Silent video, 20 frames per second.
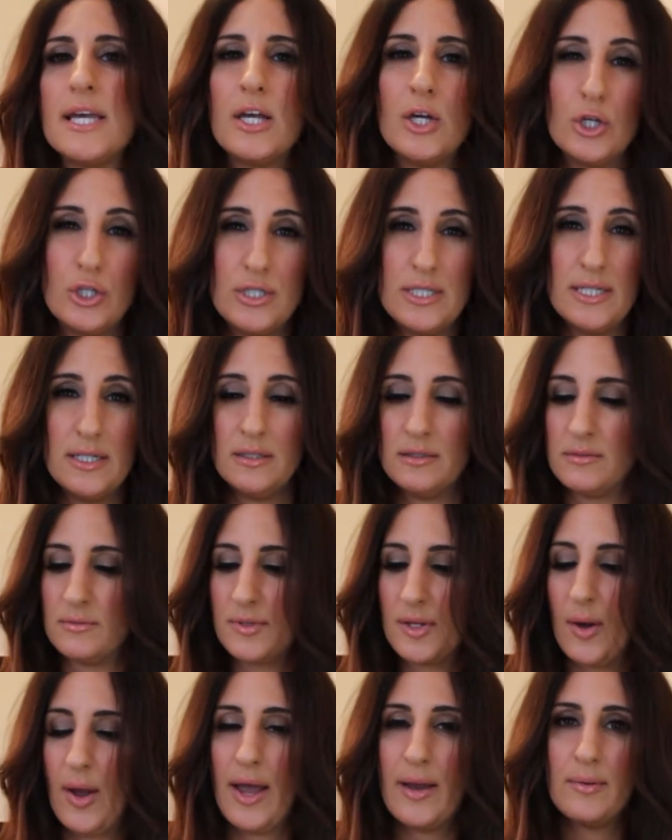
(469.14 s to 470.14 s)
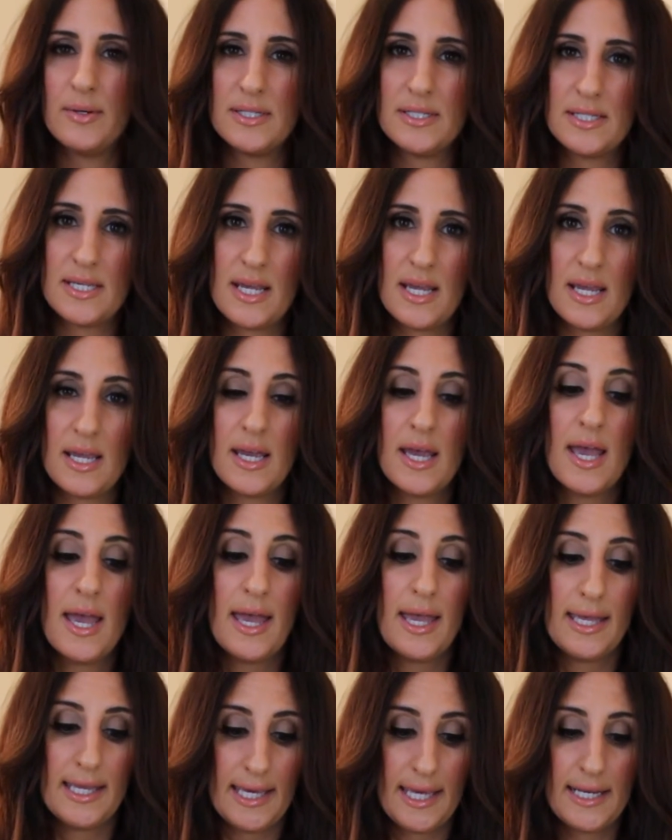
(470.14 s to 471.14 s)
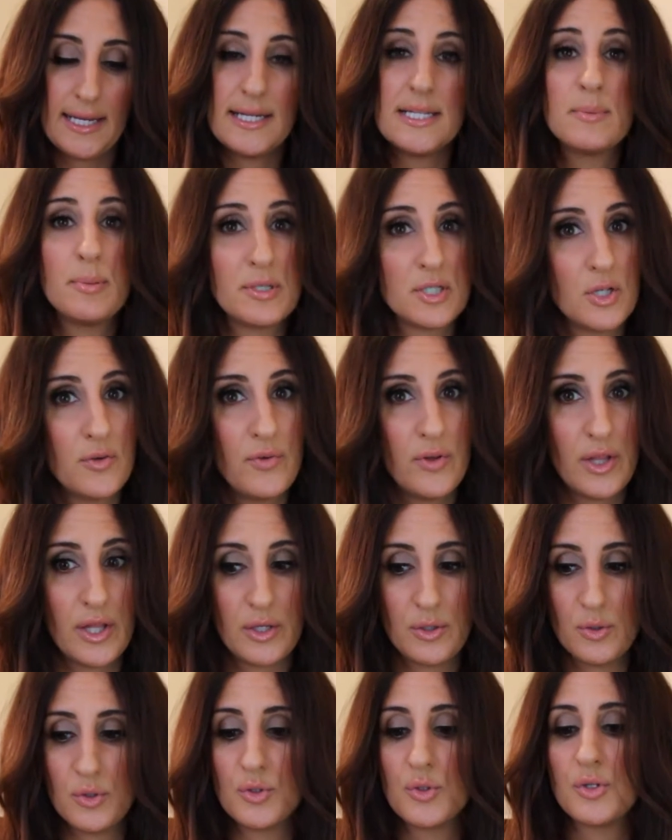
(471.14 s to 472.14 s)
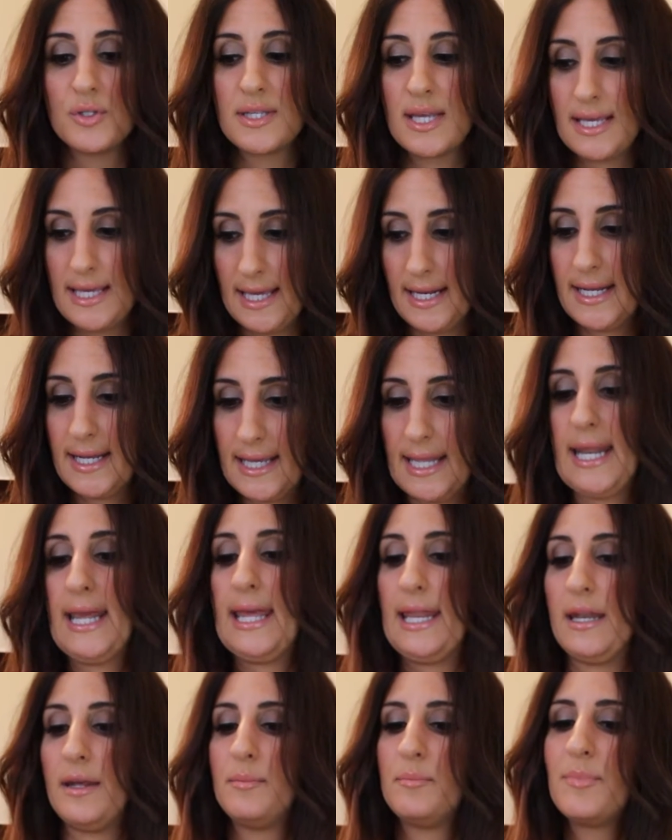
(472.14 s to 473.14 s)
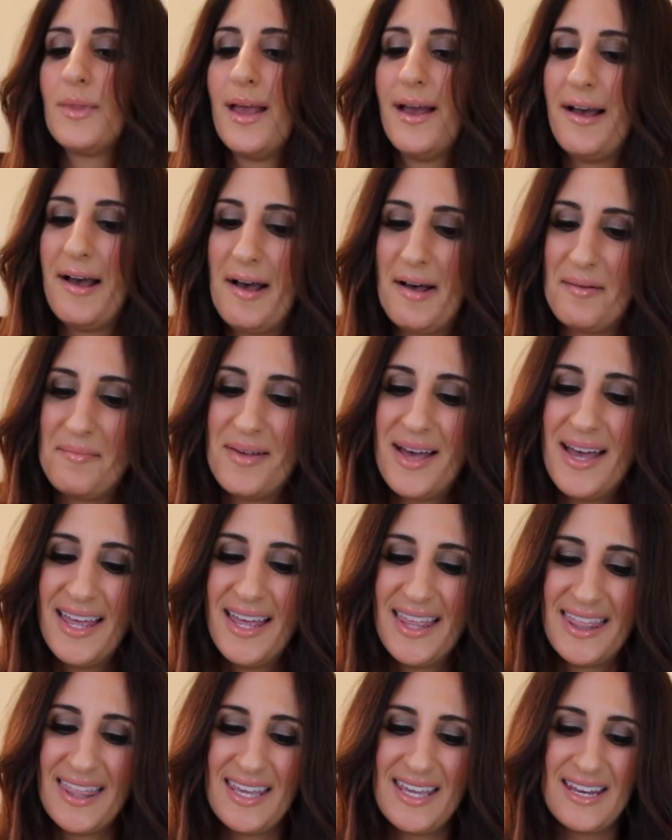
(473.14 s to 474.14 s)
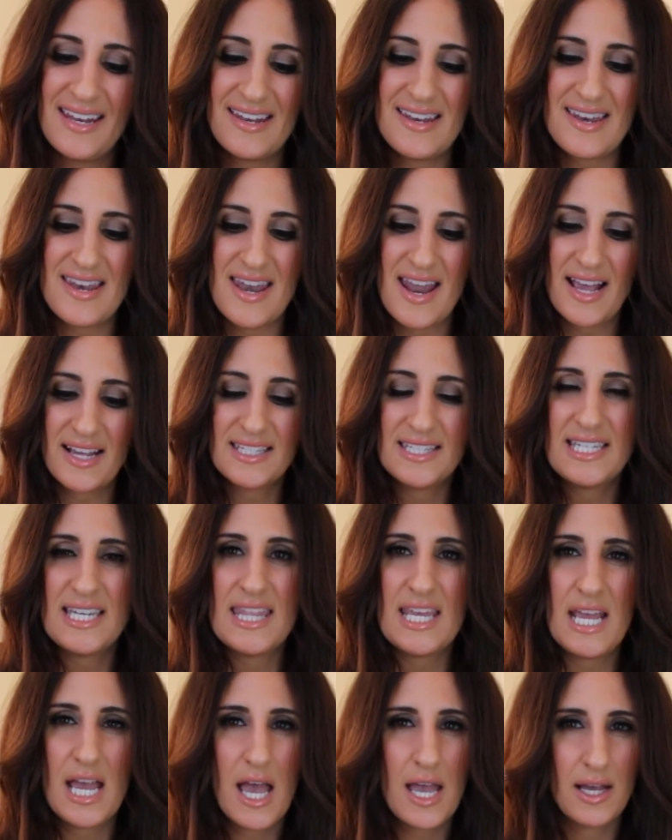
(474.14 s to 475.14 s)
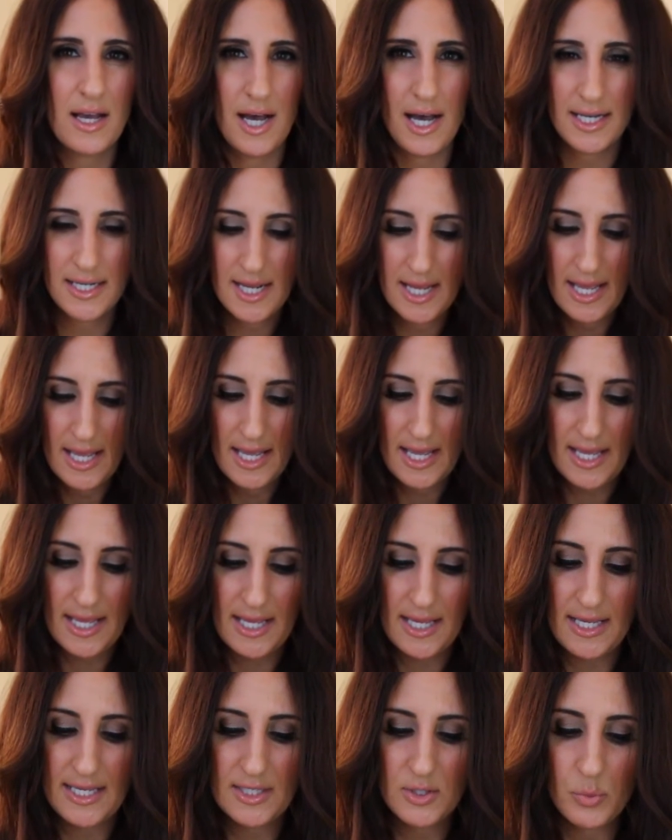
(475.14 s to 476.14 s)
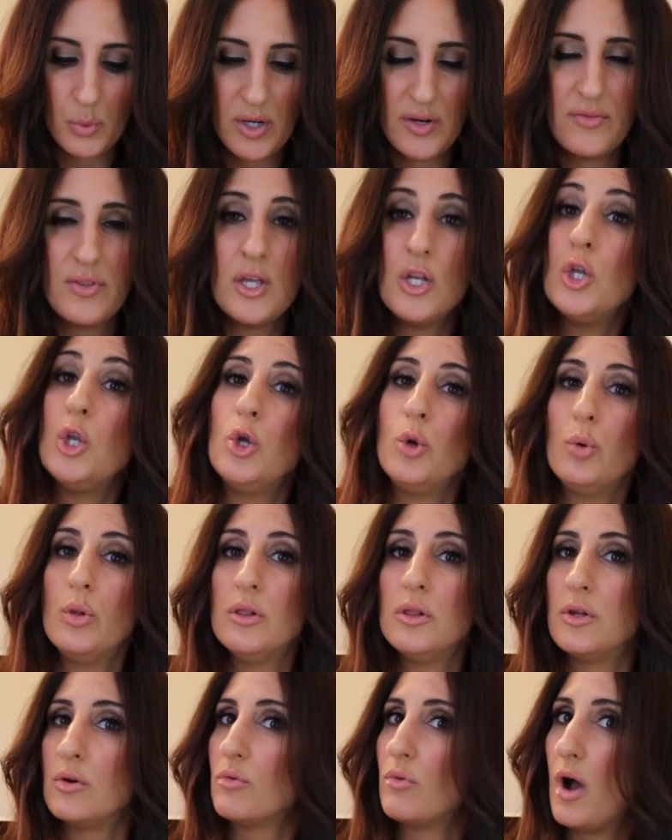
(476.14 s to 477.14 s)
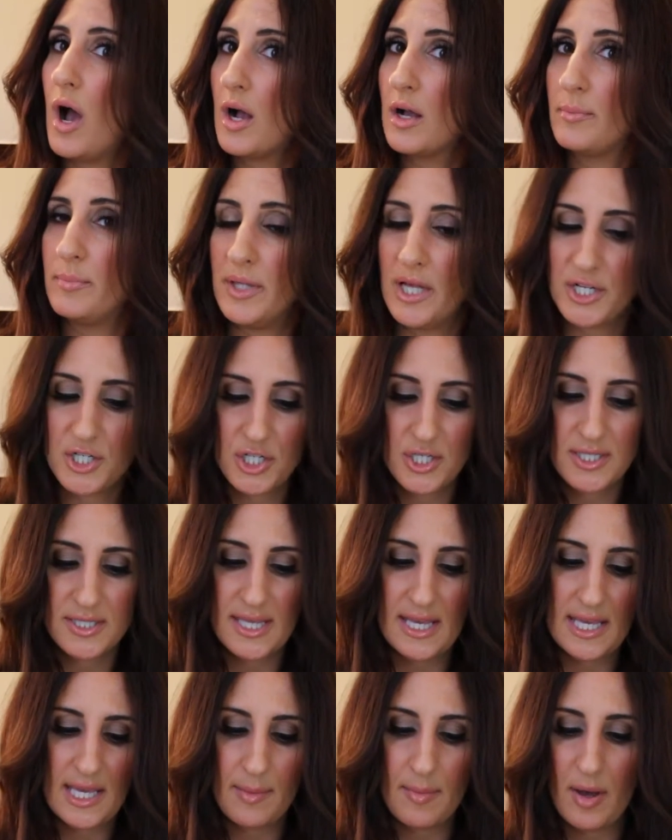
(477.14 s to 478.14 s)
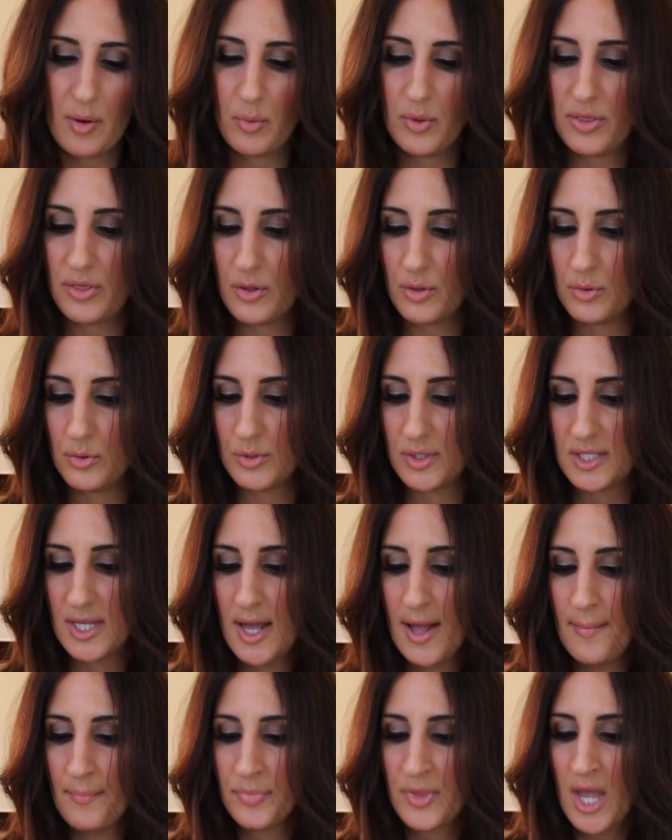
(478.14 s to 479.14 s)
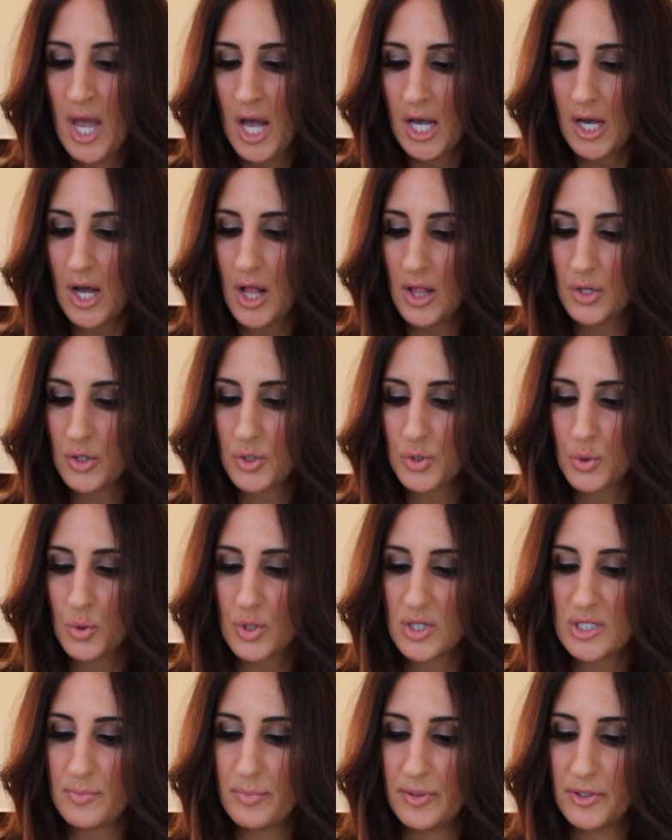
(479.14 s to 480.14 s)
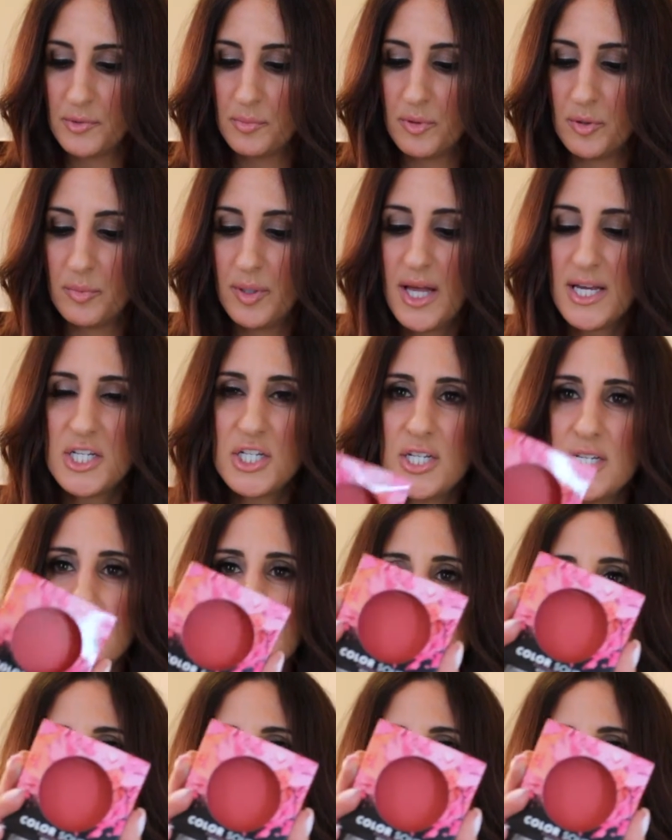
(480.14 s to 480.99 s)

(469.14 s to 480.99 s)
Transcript: a good deal. So I would say get it, especially if you like neutrals. Get it, get it, get it. Um, the next thing I got is one of the new Lorac blushes. They came out with those color source buildable blushes.